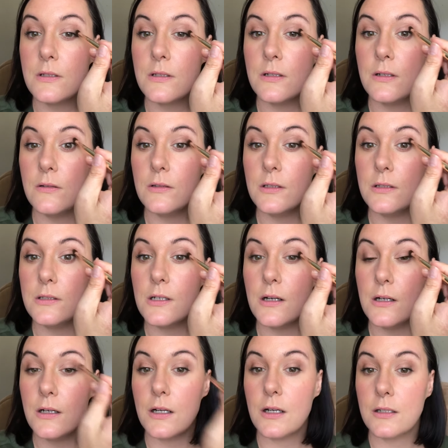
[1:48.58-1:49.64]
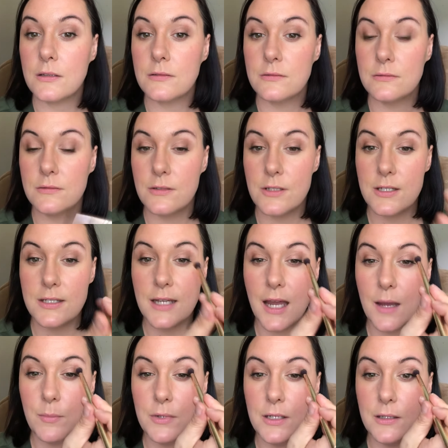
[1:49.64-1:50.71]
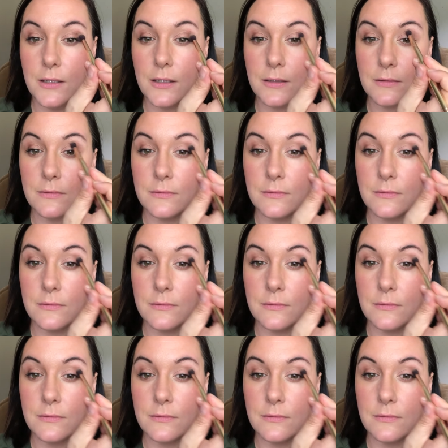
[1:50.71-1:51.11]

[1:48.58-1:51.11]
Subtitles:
go a little darker. Just tap it in there.